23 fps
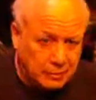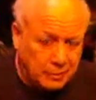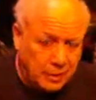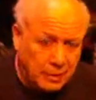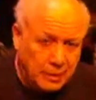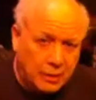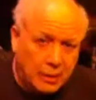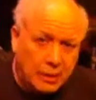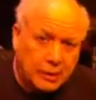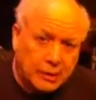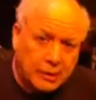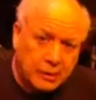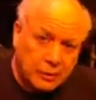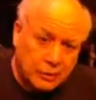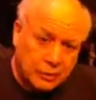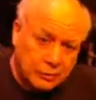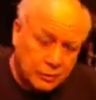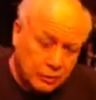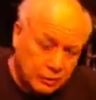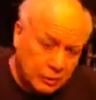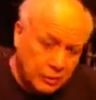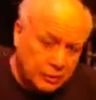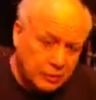chaotic
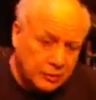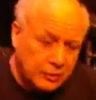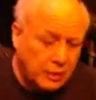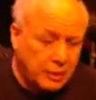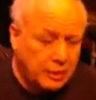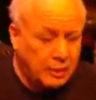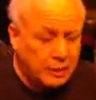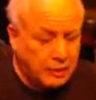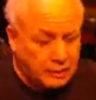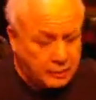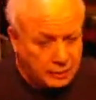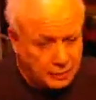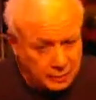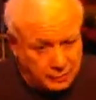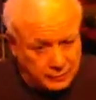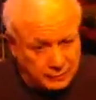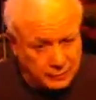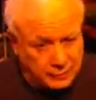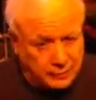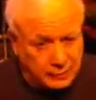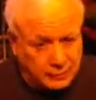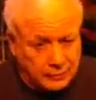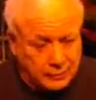good, chaotic
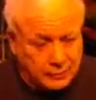evil,